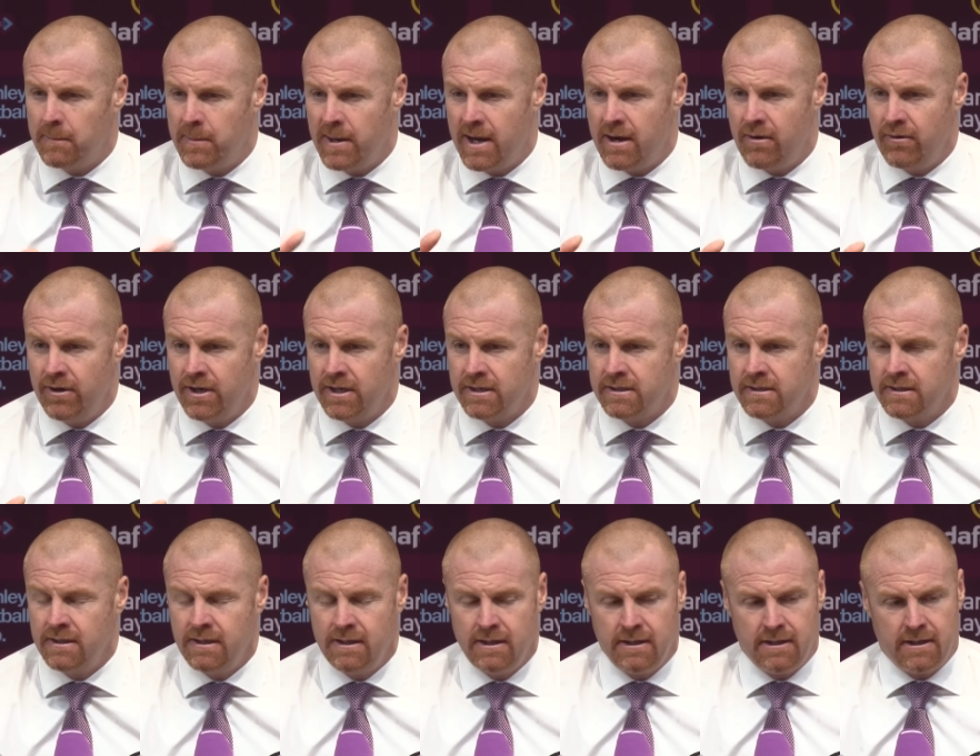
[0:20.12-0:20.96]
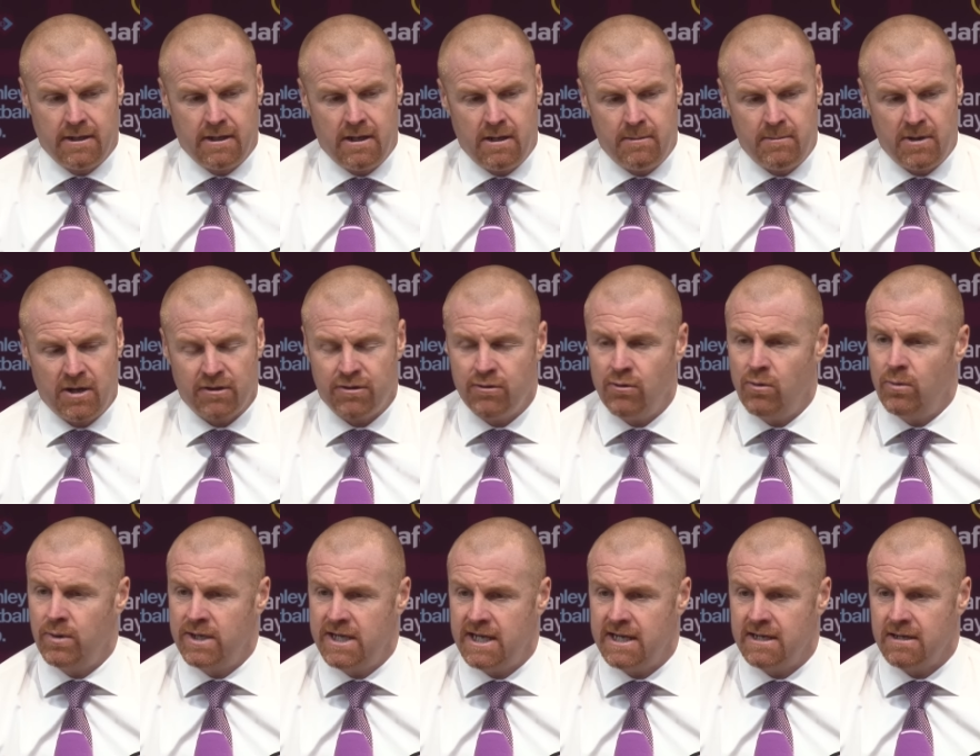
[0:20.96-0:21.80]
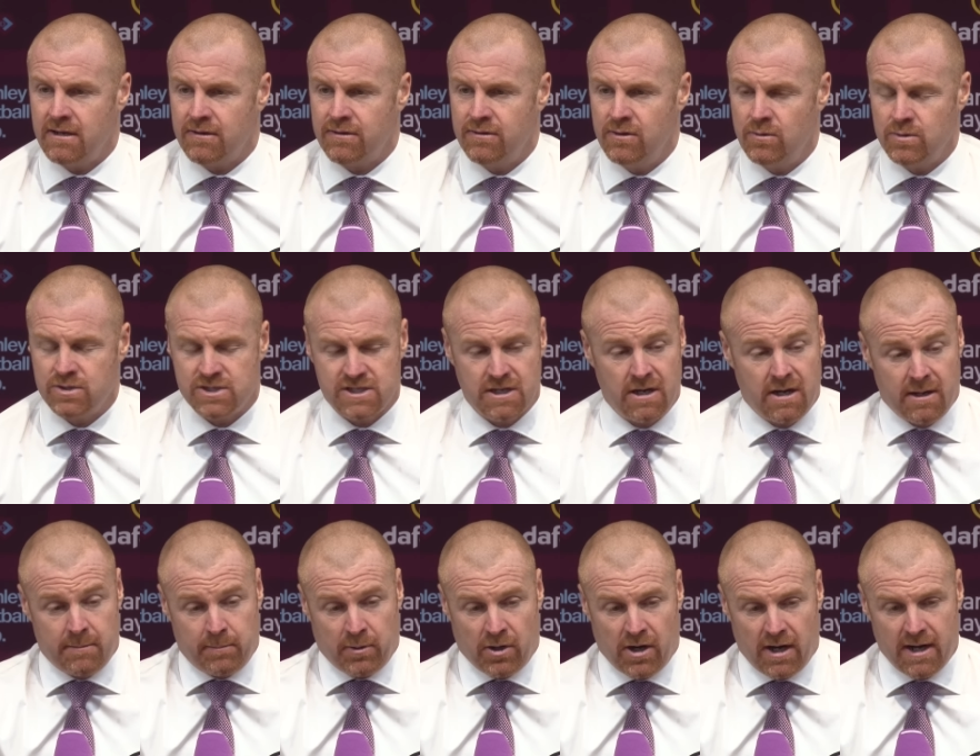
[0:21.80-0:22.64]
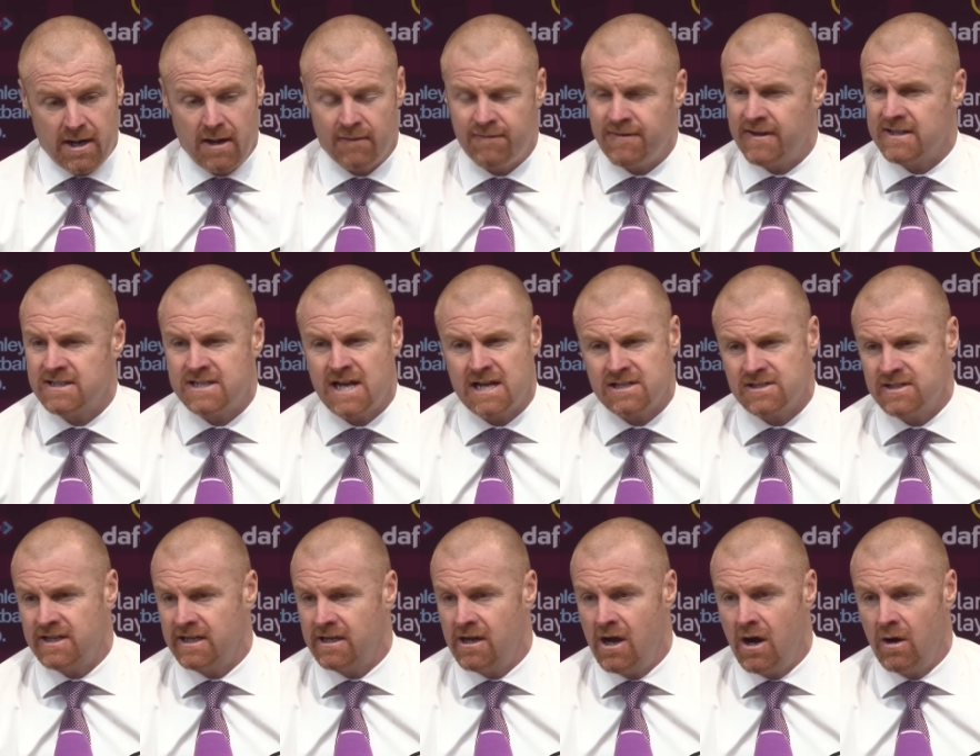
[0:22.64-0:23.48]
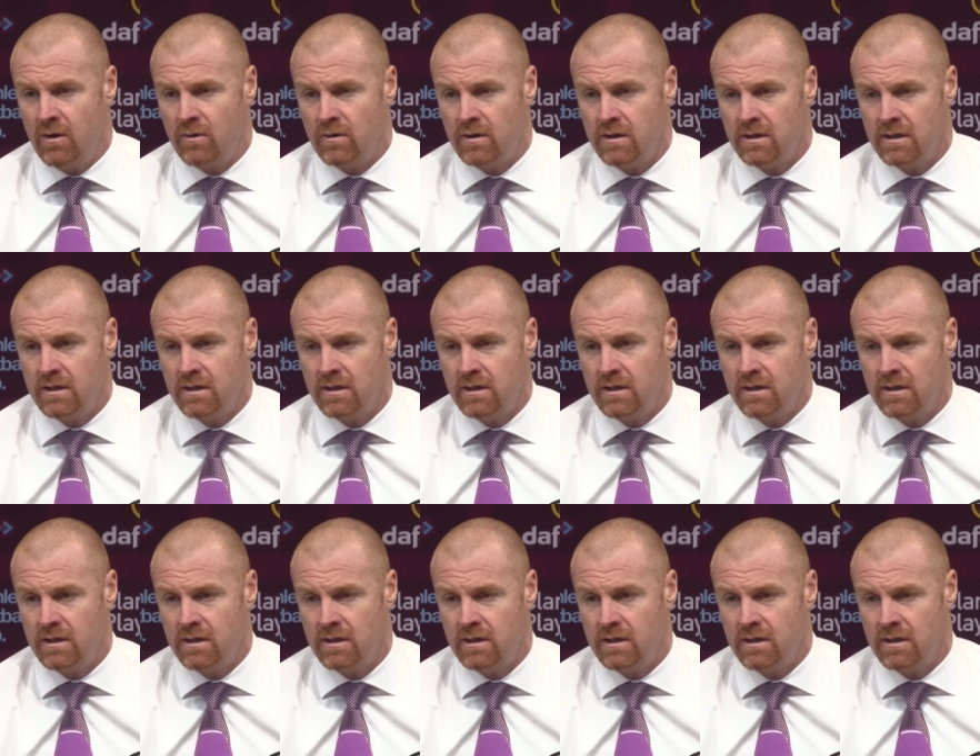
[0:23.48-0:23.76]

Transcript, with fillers: period, um, I thought we did. I thought we started bright. A fantastic goal.